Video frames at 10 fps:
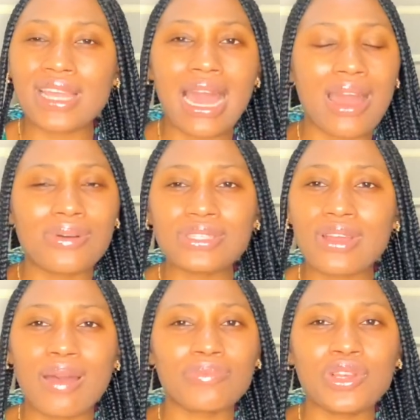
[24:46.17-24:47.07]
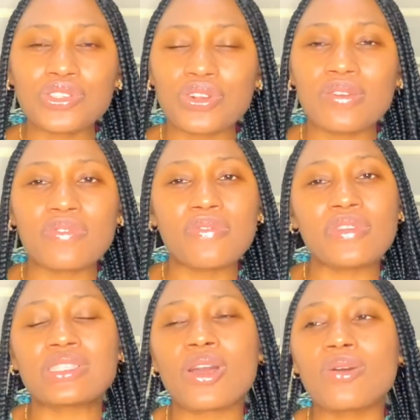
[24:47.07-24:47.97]
I'm not sure if
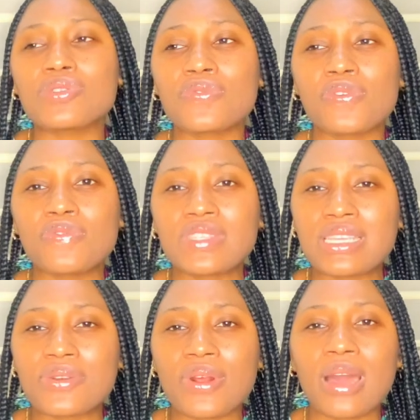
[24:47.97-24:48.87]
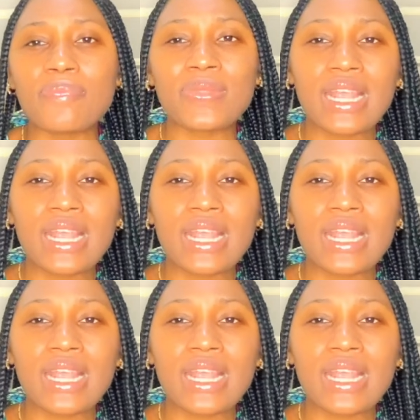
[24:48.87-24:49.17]
it's up to 50 grams.